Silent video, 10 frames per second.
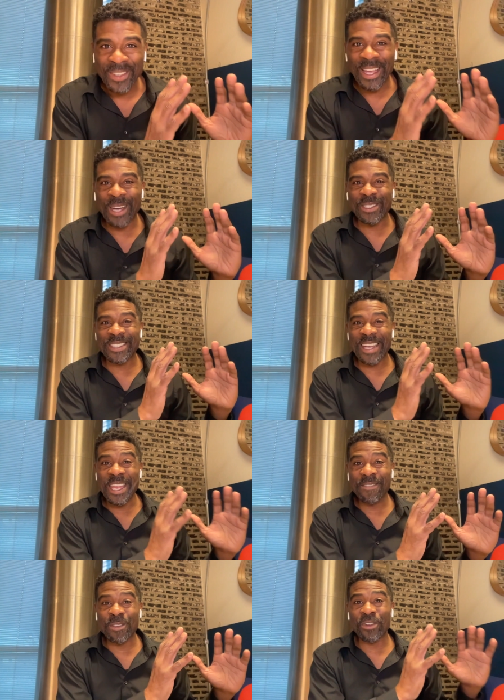outside
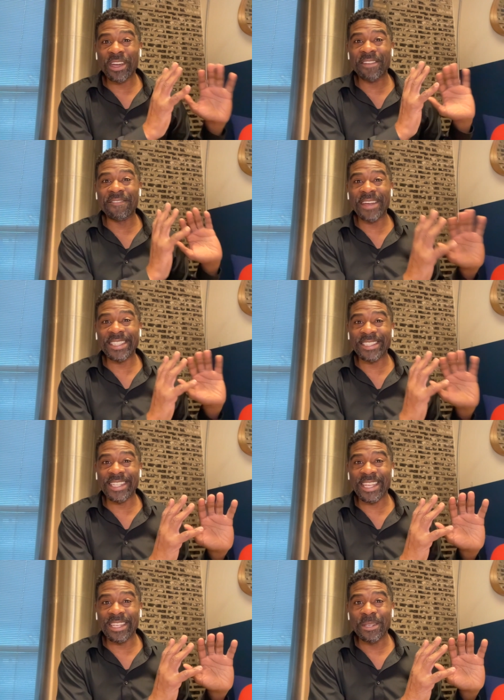of you trying to validate
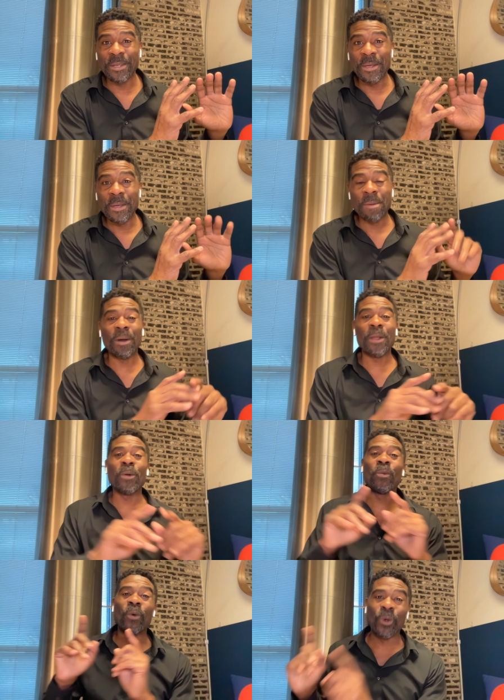it by the
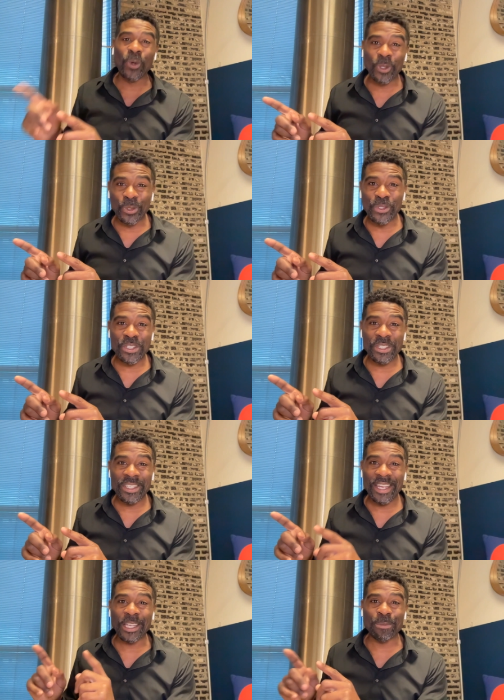world's
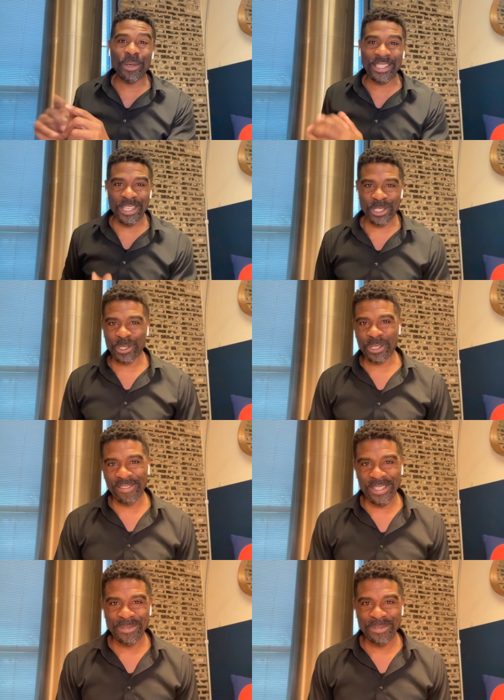expectations of it.